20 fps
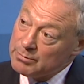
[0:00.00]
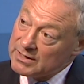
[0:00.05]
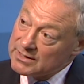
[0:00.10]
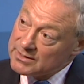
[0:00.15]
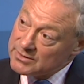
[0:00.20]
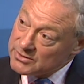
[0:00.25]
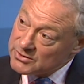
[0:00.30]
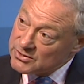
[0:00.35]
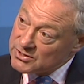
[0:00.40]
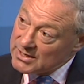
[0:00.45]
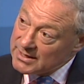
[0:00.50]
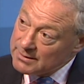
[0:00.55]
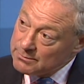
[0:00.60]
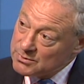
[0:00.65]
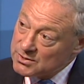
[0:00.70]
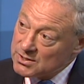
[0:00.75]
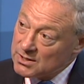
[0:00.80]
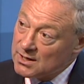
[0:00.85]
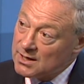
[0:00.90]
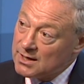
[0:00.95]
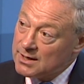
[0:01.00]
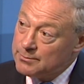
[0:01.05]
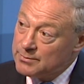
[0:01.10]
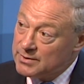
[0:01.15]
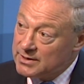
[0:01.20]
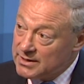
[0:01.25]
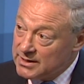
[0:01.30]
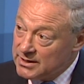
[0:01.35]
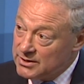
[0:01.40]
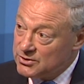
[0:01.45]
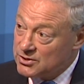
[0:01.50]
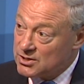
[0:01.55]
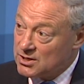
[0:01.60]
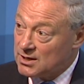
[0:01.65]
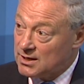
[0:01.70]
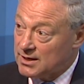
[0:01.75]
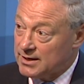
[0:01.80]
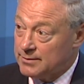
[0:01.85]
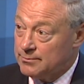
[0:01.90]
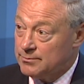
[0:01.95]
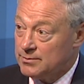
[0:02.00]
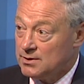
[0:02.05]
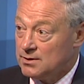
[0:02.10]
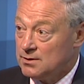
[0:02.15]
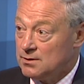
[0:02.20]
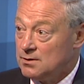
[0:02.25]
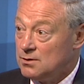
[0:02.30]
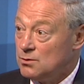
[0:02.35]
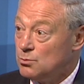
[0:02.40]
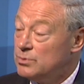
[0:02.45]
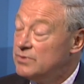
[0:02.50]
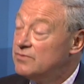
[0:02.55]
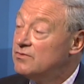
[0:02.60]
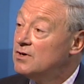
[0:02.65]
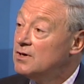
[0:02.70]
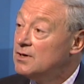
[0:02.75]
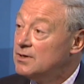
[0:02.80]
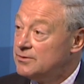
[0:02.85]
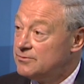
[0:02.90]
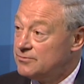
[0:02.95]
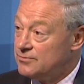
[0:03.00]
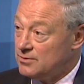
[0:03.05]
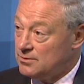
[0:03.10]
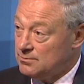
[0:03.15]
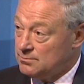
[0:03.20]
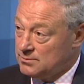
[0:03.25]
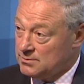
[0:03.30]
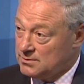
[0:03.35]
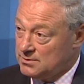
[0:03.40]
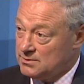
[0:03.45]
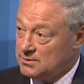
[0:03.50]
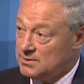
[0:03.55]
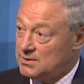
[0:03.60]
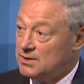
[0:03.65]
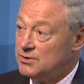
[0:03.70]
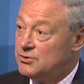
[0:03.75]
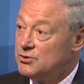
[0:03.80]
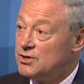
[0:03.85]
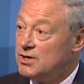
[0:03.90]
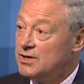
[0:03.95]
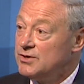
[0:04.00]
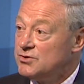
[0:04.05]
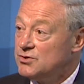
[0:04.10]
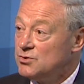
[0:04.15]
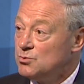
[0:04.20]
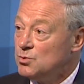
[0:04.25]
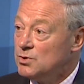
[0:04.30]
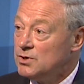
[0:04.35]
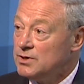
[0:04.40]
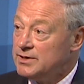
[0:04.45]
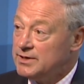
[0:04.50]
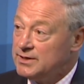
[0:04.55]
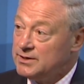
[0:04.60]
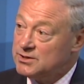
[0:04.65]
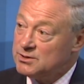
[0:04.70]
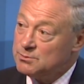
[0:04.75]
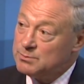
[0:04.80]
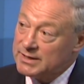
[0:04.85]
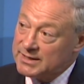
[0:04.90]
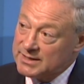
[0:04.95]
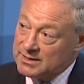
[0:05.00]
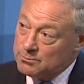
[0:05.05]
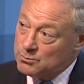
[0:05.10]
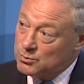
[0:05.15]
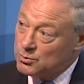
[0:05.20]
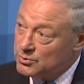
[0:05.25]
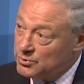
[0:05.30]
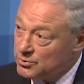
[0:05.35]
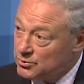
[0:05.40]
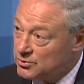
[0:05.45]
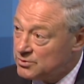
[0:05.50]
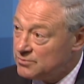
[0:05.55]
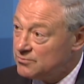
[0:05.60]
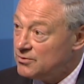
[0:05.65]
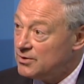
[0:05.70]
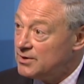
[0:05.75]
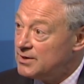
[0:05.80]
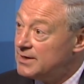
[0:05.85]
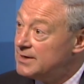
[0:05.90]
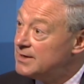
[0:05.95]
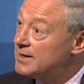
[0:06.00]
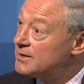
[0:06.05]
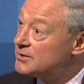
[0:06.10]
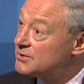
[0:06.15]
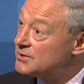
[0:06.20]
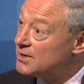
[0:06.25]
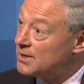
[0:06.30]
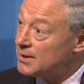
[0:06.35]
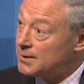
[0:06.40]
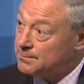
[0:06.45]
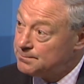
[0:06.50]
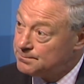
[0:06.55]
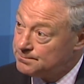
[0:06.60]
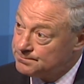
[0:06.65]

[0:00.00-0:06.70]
But at the same time, each claim we've learned from and changed the wording to make it more user-friendly next time.